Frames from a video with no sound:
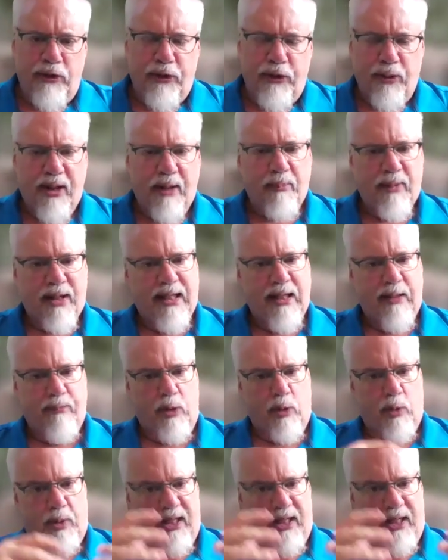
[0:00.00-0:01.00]
So that might
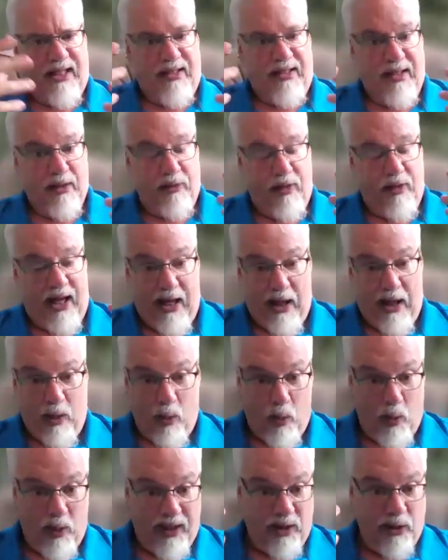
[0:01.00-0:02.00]
give you an idea of
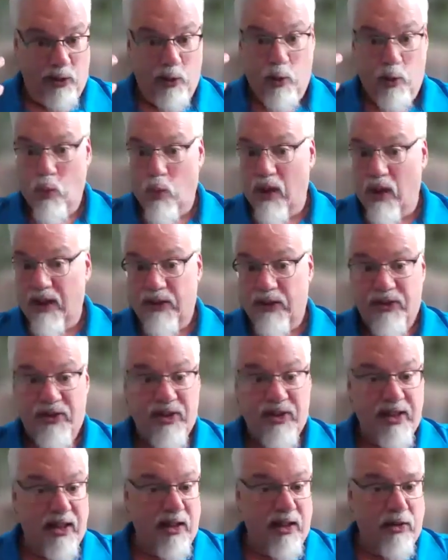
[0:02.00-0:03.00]
how we
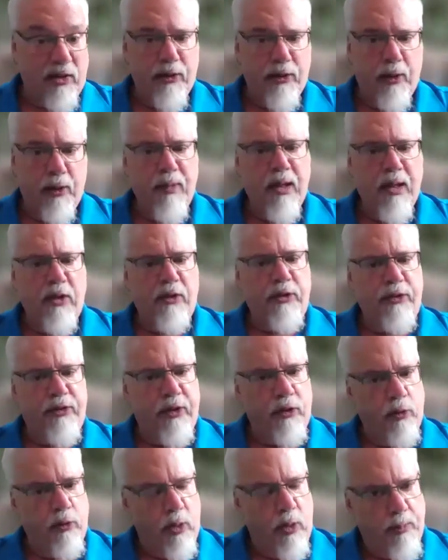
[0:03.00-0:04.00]
nuance these.
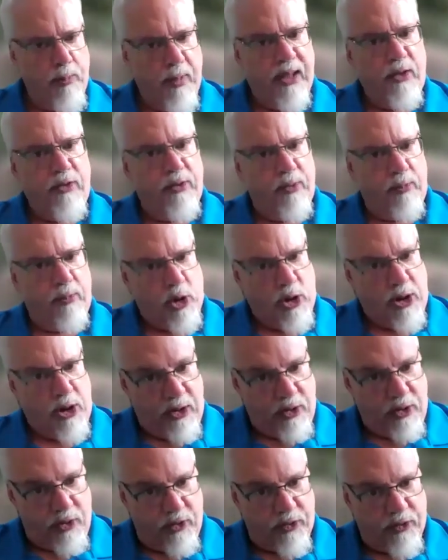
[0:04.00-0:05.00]
Since we've made some
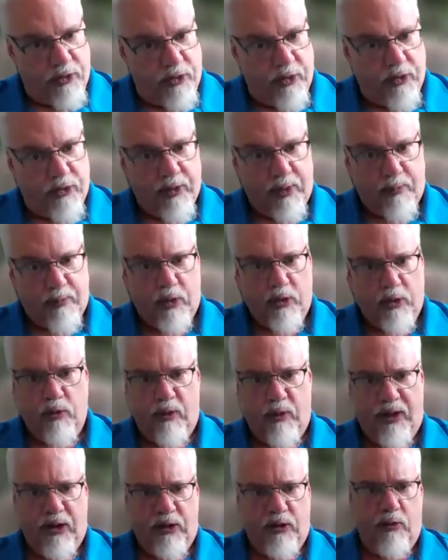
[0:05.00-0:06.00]
changes in the summer of
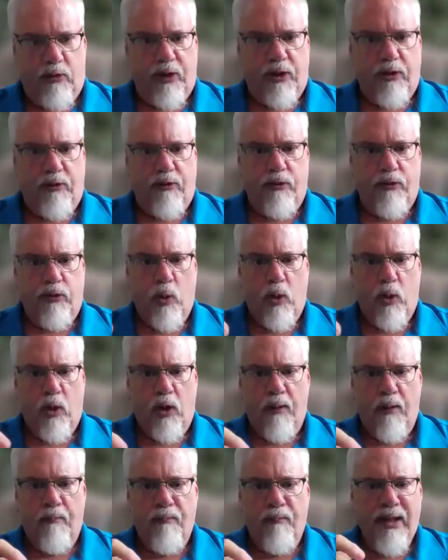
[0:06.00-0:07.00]

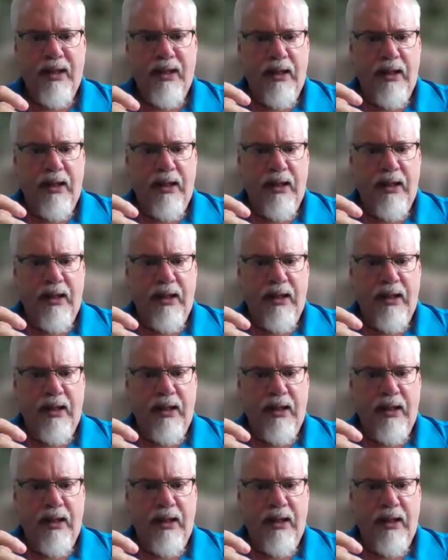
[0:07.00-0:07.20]
2024,